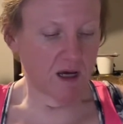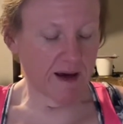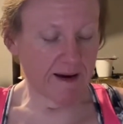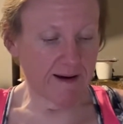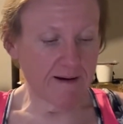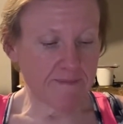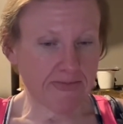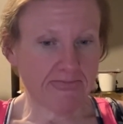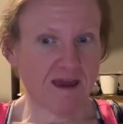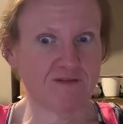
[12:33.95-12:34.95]

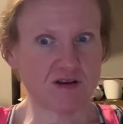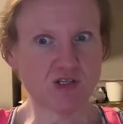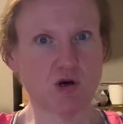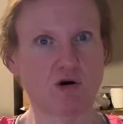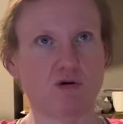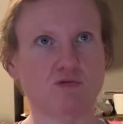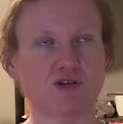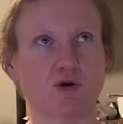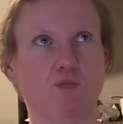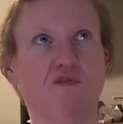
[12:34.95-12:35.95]
I've also,
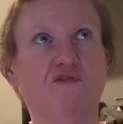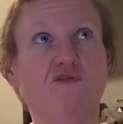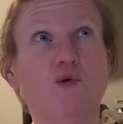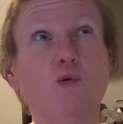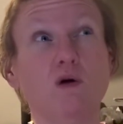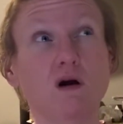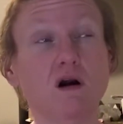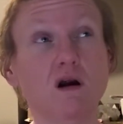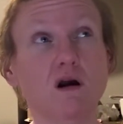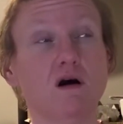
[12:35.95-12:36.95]
so
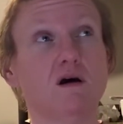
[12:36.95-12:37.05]
before,